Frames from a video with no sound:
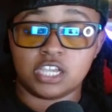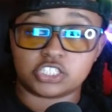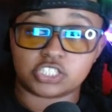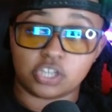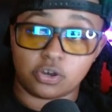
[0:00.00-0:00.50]

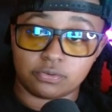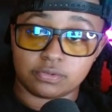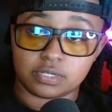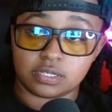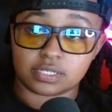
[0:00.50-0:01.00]
So
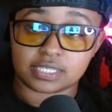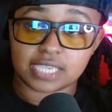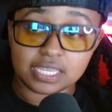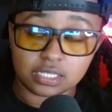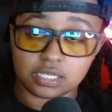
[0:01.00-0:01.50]

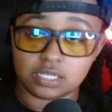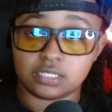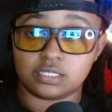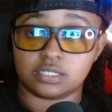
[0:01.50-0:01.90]
Kayla